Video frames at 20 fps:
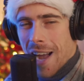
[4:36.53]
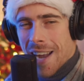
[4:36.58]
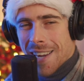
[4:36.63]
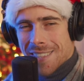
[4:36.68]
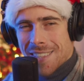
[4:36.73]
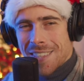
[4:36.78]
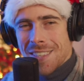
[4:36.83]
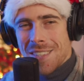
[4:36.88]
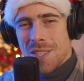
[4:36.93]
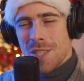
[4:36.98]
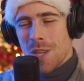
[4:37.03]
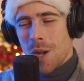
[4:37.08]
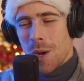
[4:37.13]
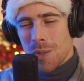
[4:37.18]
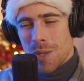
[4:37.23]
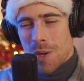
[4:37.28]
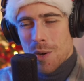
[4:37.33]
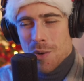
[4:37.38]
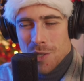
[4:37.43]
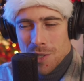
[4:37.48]
I didn't
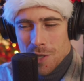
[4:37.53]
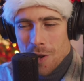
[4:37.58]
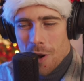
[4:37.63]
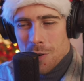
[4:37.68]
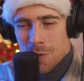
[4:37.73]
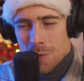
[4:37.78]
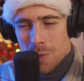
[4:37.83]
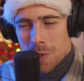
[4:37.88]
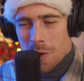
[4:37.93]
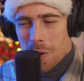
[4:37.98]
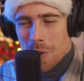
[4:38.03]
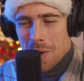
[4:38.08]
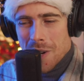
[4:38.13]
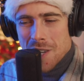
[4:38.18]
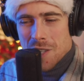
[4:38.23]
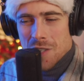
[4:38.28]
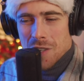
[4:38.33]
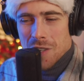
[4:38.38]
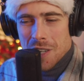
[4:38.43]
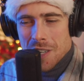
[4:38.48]
know those songs were
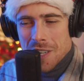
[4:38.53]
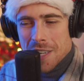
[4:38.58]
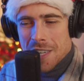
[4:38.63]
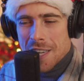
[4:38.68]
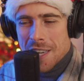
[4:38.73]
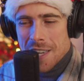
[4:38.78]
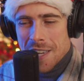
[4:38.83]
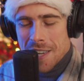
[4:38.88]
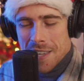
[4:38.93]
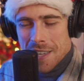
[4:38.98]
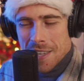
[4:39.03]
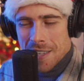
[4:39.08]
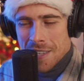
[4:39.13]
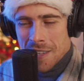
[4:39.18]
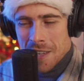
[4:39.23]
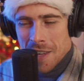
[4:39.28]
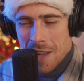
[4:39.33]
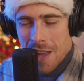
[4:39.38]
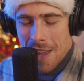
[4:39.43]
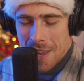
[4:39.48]
originally
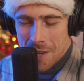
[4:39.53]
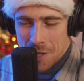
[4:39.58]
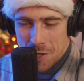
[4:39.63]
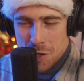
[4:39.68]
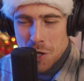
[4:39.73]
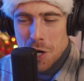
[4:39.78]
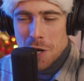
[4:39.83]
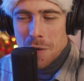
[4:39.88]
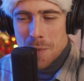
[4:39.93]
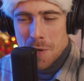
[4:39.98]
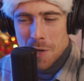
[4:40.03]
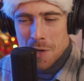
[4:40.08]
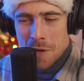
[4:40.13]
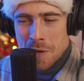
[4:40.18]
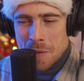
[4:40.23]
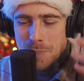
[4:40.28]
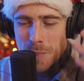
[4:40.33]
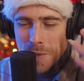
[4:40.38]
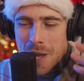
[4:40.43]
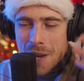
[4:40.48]
in
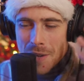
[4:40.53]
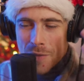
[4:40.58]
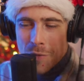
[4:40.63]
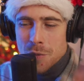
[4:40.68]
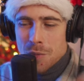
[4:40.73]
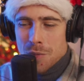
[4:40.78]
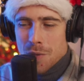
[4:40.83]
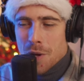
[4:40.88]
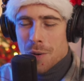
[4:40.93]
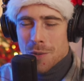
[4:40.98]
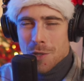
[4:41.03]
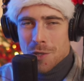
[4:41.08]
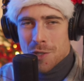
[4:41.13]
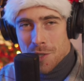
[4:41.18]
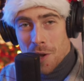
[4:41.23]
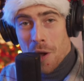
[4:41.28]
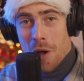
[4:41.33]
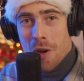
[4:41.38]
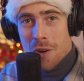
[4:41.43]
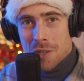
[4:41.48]
German, but I do know the
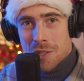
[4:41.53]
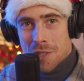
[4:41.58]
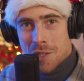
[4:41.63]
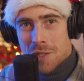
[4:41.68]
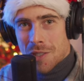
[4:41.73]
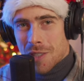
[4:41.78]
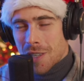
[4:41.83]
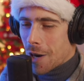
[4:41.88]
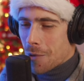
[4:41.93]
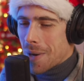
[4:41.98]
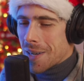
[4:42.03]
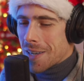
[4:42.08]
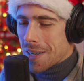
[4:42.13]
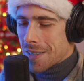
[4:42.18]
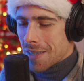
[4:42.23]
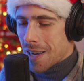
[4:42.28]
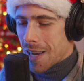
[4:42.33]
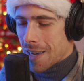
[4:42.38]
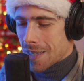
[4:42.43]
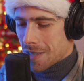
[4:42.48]
songs. I
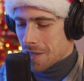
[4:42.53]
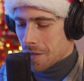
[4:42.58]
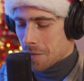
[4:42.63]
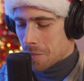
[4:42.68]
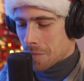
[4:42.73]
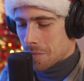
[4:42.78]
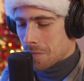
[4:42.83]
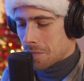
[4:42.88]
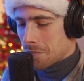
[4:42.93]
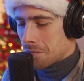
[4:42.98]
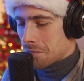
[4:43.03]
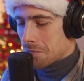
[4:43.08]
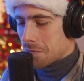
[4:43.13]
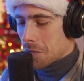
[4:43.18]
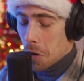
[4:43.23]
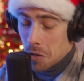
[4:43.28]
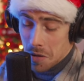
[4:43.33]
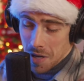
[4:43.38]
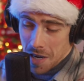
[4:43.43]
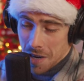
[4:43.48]
recognize them.
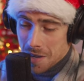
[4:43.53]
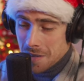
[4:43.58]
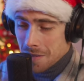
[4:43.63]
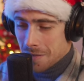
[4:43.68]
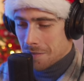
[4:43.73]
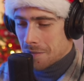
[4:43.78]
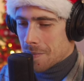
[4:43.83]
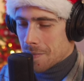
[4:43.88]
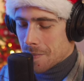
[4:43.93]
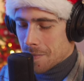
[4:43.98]
Okay.